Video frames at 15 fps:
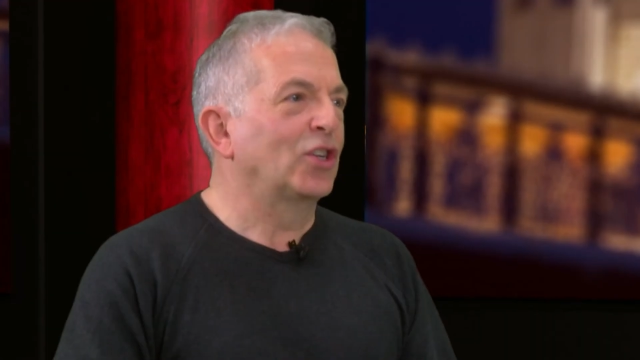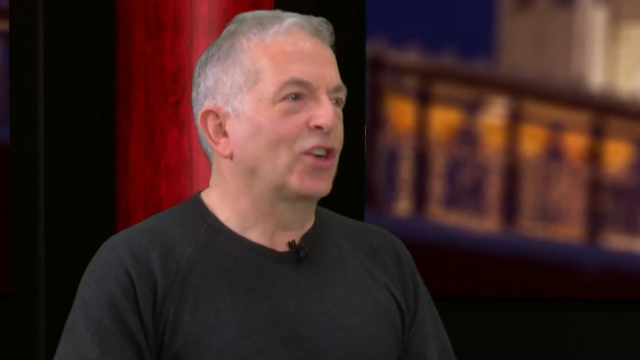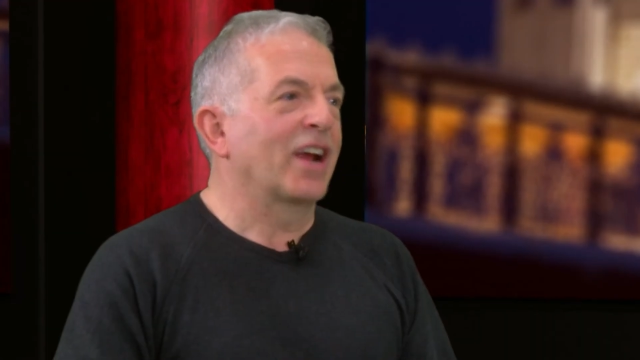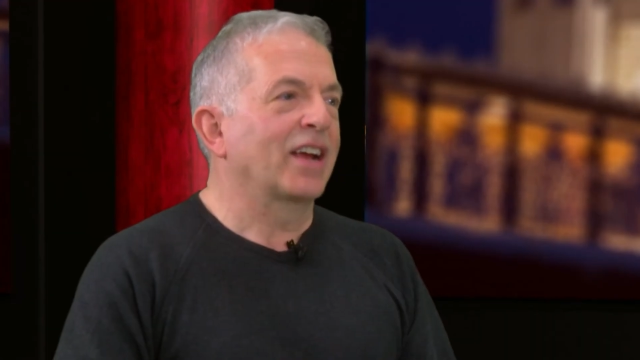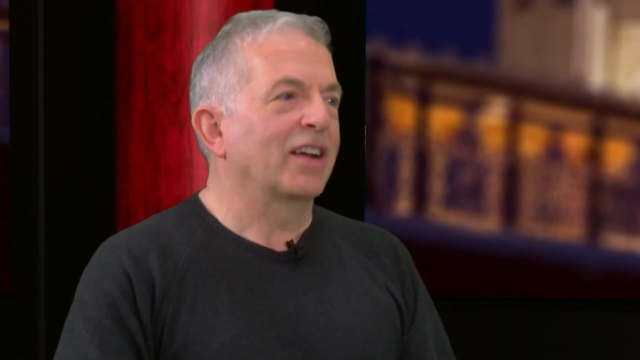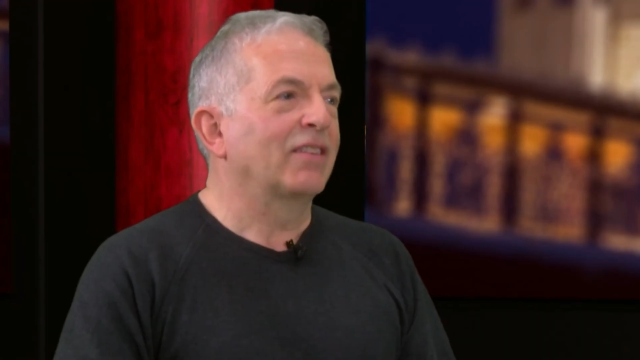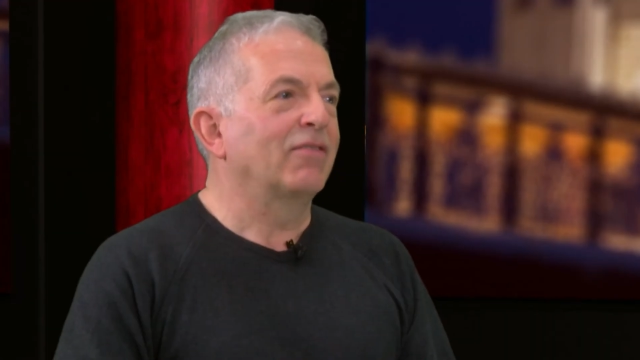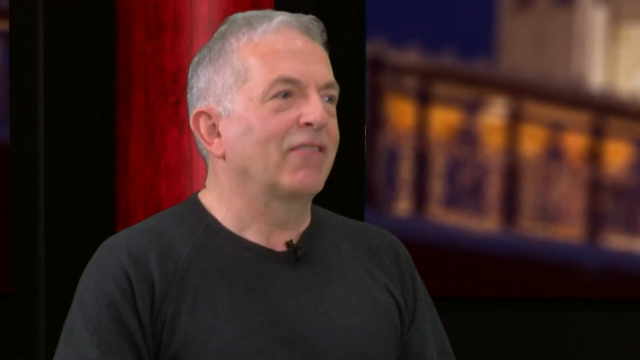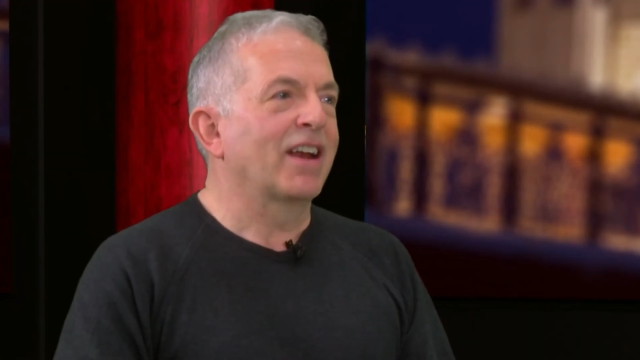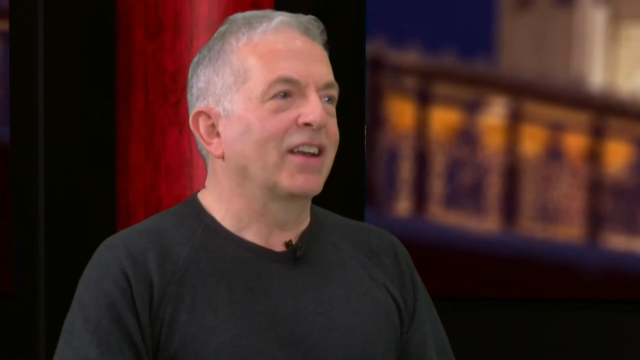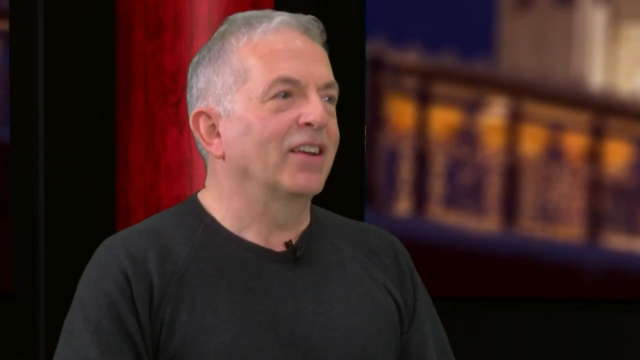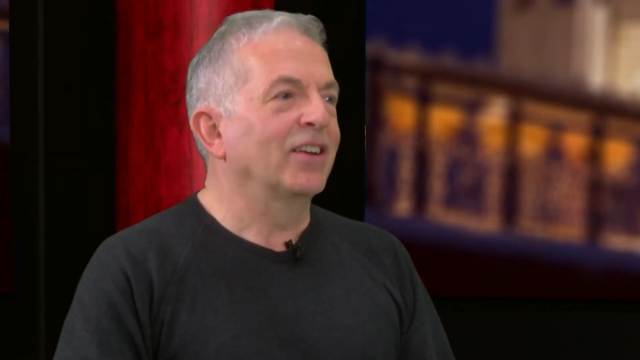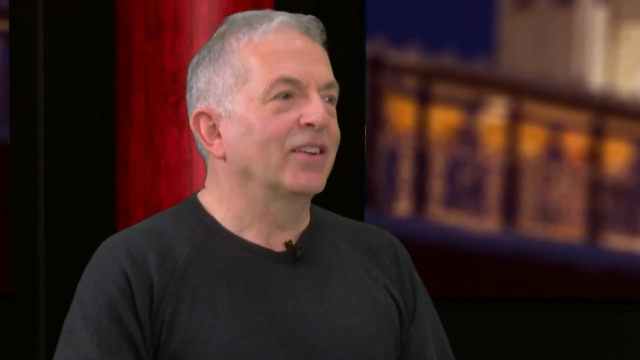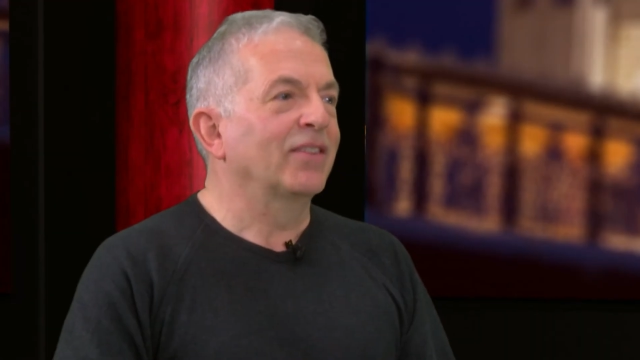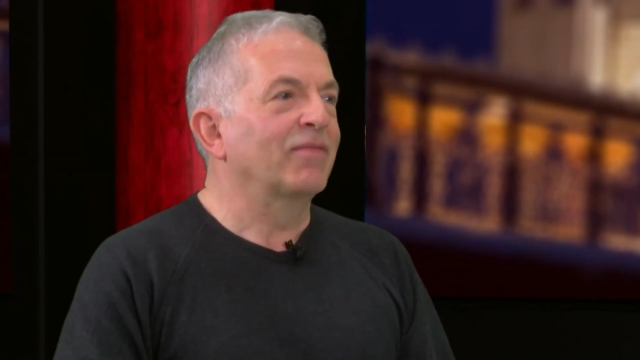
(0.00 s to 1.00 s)
track ran
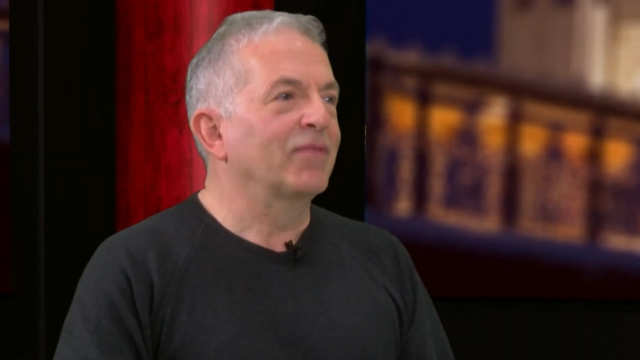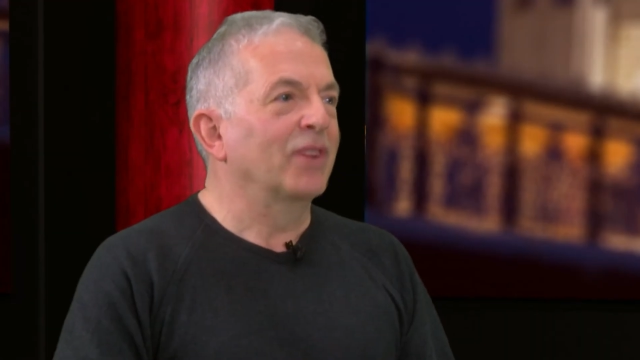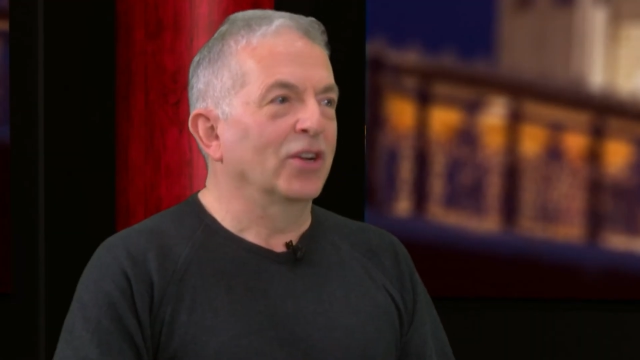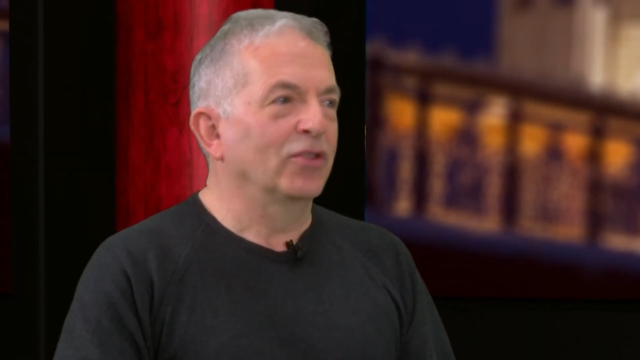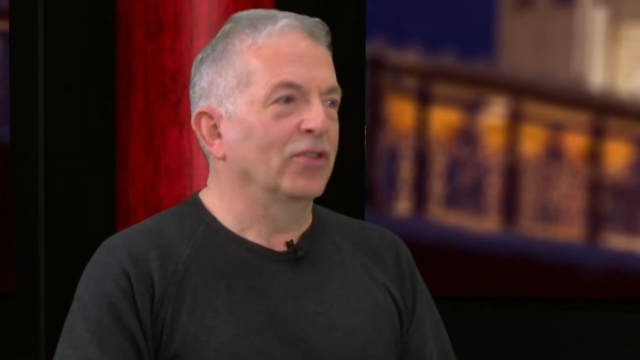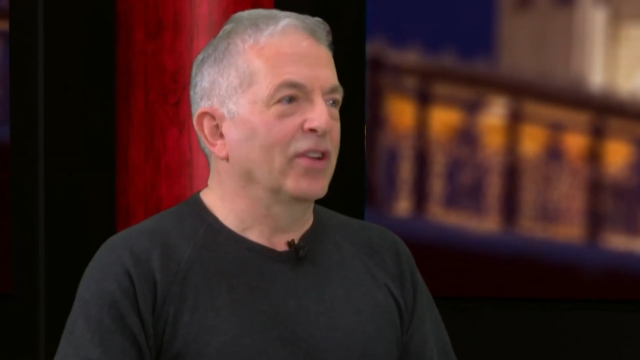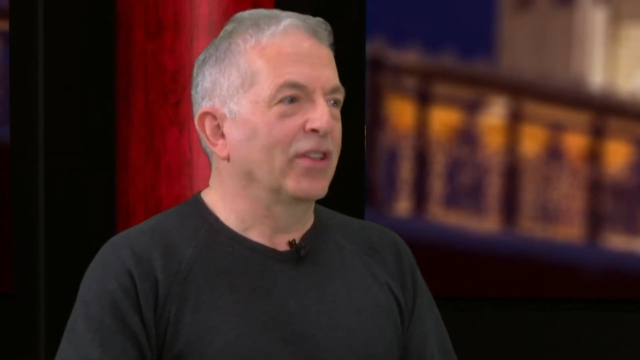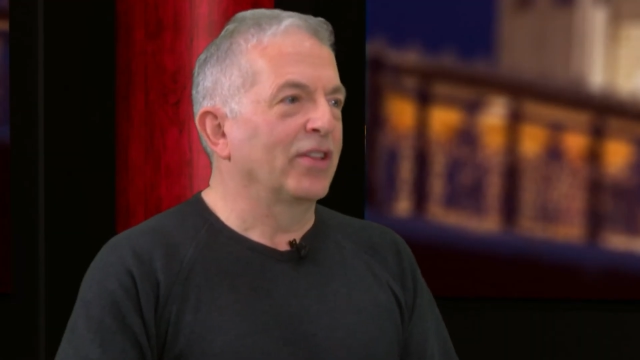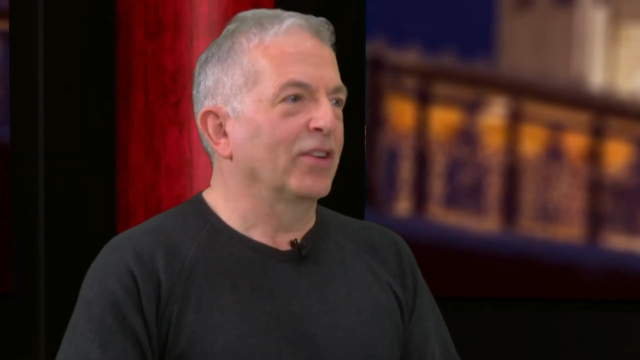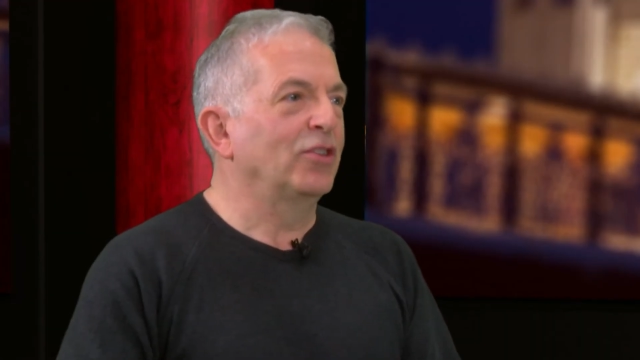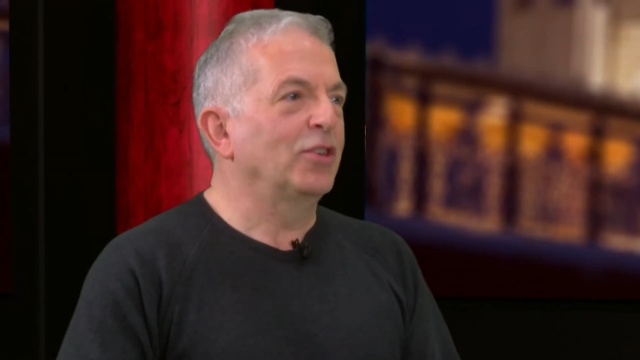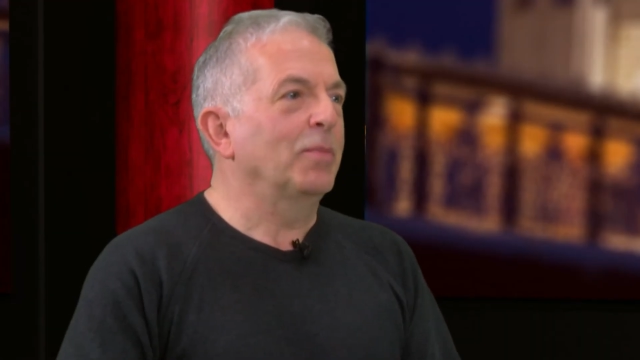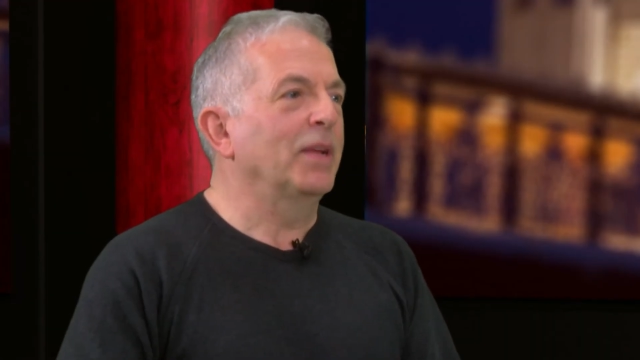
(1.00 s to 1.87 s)
at 130